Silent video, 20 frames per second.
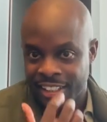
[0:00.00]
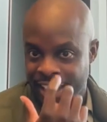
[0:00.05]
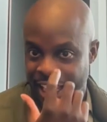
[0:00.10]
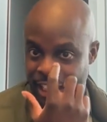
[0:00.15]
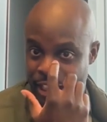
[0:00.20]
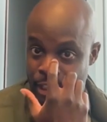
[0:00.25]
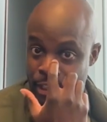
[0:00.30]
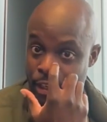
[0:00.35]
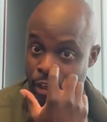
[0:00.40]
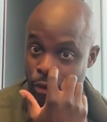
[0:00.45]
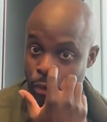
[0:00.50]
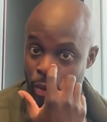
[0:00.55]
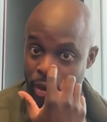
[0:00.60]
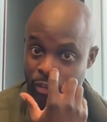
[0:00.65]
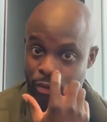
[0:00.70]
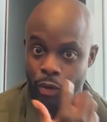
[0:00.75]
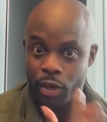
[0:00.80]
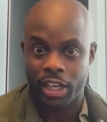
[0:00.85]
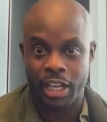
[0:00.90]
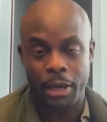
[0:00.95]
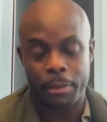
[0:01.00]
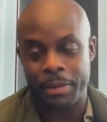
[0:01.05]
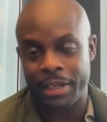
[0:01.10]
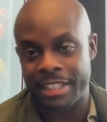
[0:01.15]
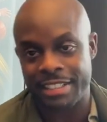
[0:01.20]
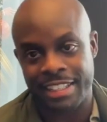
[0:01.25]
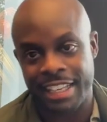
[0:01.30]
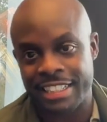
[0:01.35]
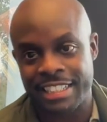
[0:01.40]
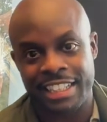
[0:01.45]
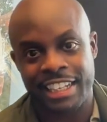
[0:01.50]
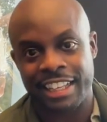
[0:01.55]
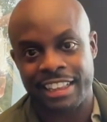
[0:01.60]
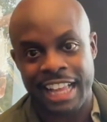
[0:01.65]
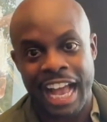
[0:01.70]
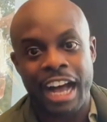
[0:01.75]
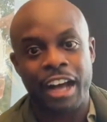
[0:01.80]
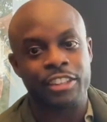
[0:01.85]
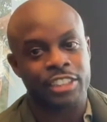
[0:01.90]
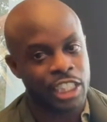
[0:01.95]
Like you go work for a company that's less than
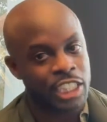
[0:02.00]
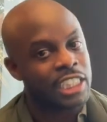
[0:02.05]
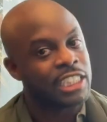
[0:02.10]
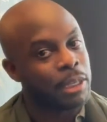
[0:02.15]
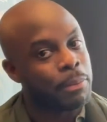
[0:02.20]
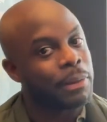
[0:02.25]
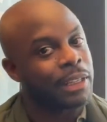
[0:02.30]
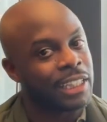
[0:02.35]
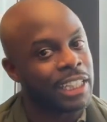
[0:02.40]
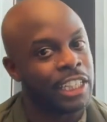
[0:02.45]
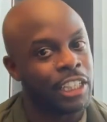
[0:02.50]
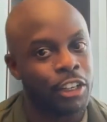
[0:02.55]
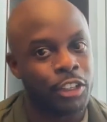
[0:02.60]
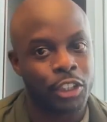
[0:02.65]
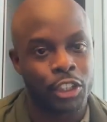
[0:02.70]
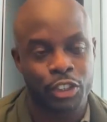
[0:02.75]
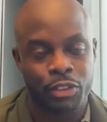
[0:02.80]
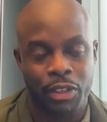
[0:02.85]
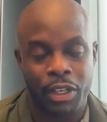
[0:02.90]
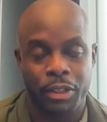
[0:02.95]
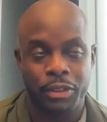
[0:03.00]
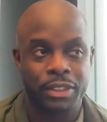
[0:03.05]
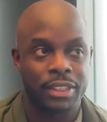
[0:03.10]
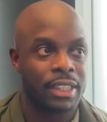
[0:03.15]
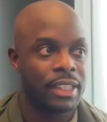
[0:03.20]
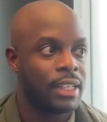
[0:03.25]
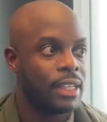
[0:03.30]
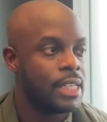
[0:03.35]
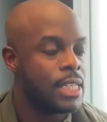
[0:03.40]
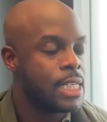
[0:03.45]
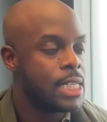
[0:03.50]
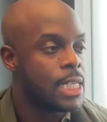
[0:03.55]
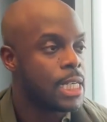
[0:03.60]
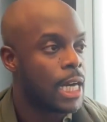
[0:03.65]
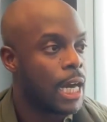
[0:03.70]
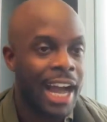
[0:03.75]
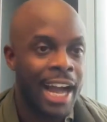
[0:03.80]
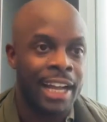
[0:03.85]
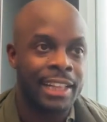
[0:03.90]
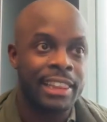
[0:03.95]
1,000, you typically know those folks.
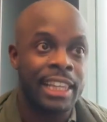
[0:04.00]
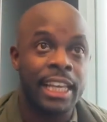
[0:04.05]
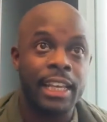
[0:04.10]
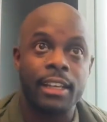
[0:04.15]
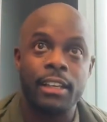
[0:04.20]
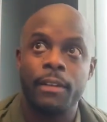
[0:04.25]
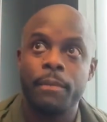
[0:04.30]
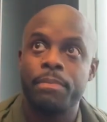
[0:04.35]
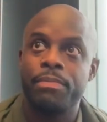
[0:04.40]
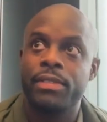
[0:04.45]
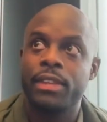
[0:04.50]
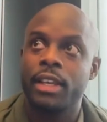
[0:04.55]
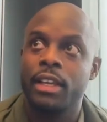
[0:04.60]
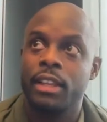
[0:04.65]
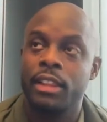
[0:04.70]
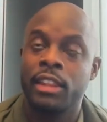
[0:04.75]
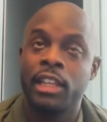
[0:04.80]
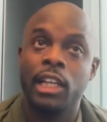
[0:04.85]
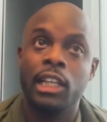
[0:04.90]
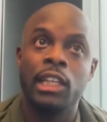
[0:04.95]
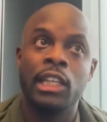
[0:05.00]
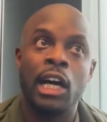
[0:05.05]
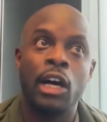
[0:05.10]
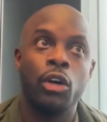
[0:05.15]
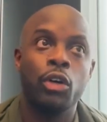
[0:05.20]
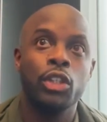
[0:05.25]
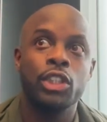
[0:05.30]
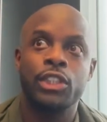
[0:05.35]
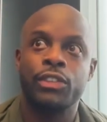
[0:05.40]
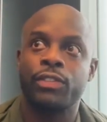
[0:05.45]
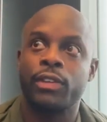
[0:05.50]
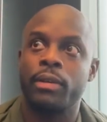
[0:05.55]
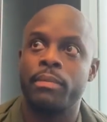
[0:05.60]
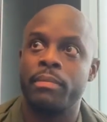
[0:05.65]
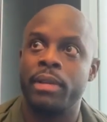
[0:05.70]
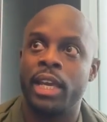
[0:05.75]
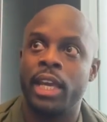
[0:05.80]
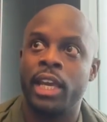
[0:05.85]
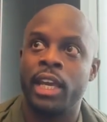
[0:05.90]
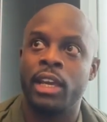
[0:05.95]
I think the lows for
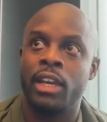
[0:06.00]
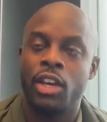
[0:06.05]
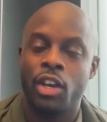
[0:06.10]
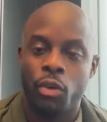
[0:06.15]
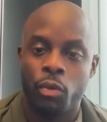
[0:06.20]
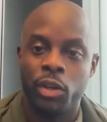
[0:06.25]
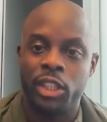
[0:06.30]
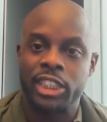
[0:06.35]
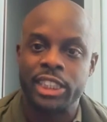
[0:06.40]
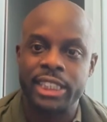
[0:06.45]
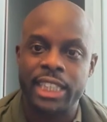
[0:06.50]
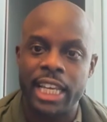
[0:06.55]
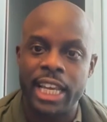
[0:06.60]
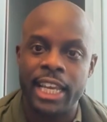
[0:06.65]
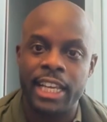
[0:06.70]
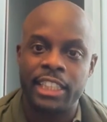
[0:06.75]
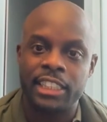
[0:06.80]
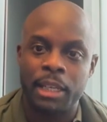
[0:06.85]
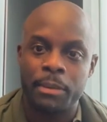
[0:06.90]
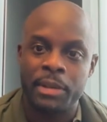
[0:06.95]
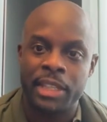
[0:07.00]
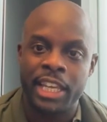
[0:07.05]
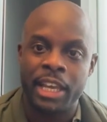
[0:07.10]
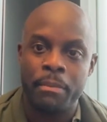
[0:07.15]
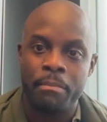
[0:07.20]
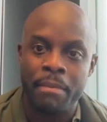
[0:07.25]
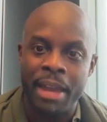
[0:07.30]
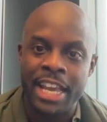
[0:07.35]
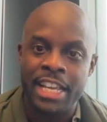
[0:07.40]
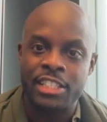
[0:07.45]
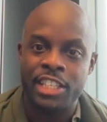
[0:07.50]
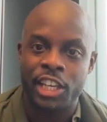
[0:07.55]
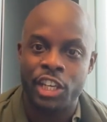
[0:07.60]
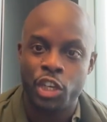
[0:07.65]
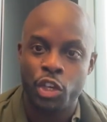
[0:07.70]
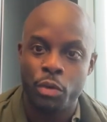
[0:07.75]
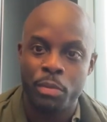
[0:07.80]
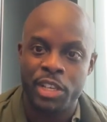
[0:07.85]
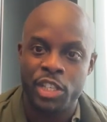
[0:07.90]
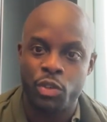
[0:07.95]
me was seeing some of the amazing
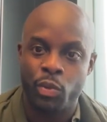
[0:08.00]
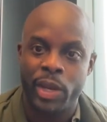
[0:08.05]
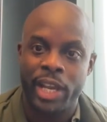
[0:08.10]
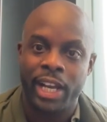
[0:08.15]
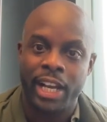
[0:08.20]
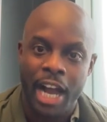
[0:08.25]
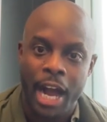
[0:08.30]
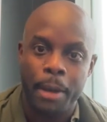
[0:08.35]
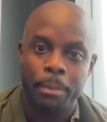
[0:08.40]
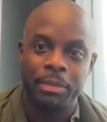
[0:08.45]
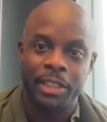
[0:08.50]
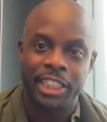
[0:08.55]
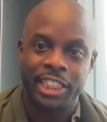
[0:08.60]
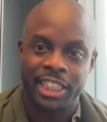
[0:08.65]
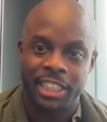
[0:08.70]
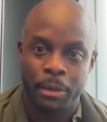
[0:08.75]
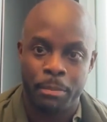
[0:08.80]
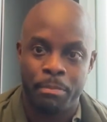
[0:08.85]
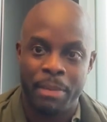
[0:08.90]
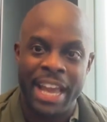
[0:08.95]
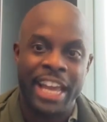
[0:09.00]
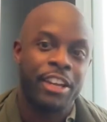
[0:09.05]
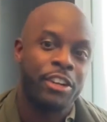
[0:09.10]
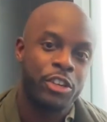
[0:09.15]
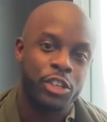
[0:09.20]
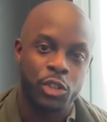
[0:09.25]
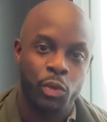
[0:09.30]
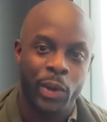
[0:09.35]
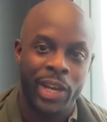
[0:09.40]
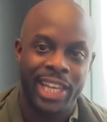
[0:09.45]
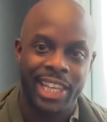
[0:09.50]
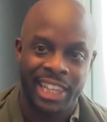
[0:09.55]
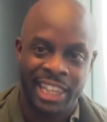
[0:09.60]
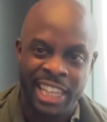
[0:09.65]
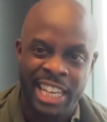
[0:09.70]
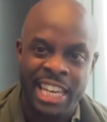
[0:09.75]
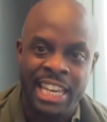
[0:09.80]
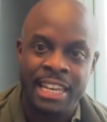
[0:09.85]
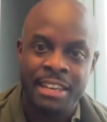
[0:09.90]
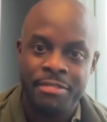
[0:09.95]
humans we accomplished the banners with
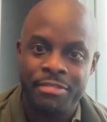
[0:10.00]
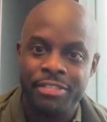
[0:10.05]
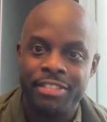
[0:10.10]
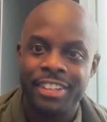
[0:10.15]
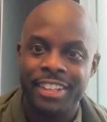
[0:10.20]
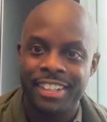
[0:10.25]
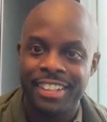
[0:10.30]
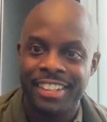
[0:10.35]
leave.